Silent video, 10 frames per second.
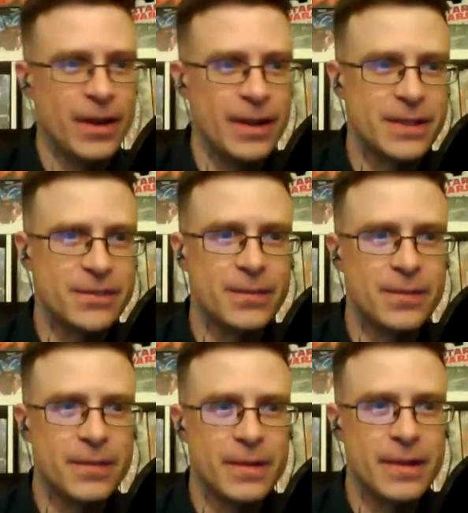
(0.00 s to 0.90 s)
Awesome.
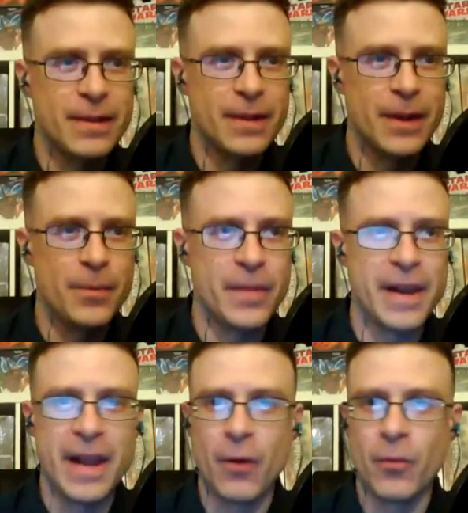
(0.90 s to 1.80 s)
Yep.
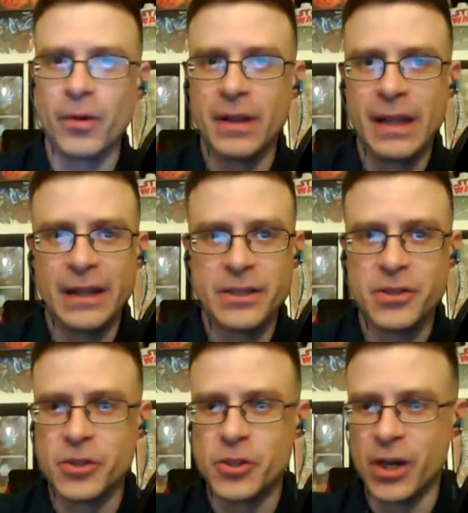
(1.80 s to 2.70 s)
And now
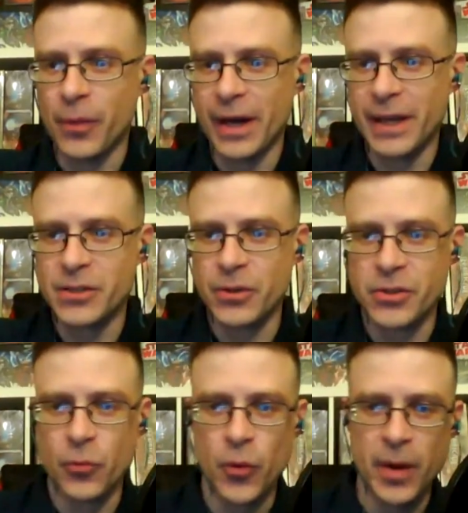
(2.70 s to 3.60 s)
let's just jump right into
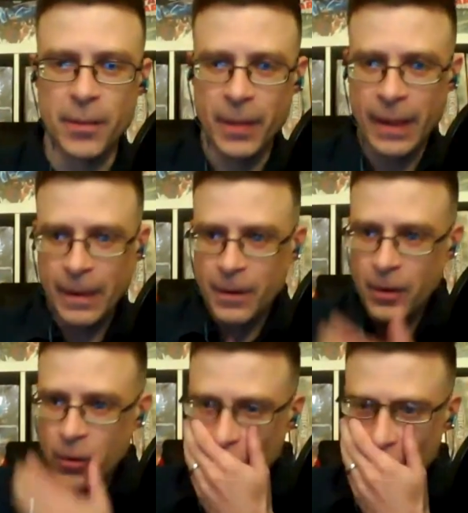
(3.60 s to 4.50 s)
it. So
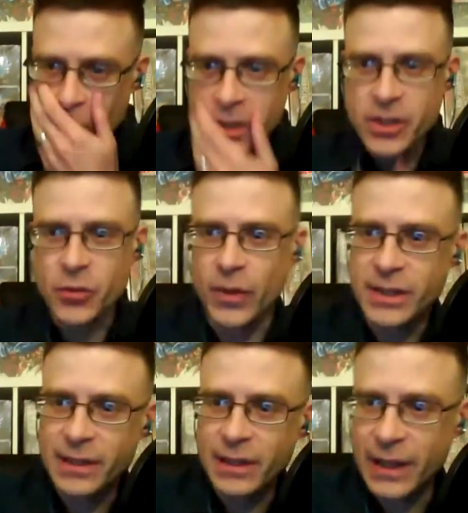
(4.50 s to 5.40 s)
Reuben just
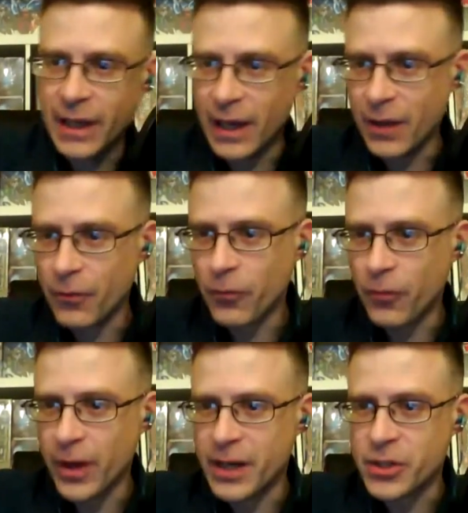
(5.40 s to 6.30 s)
recently
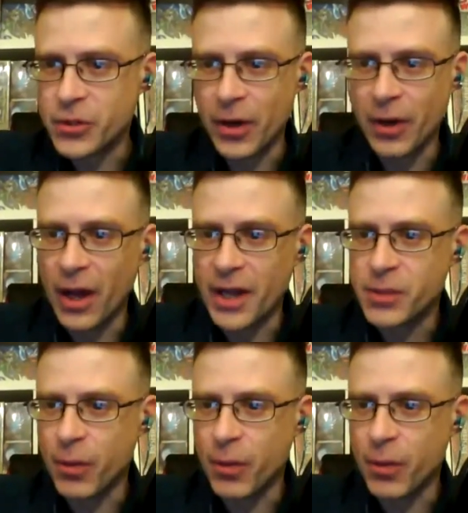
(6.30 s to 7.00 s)
finished doing a launch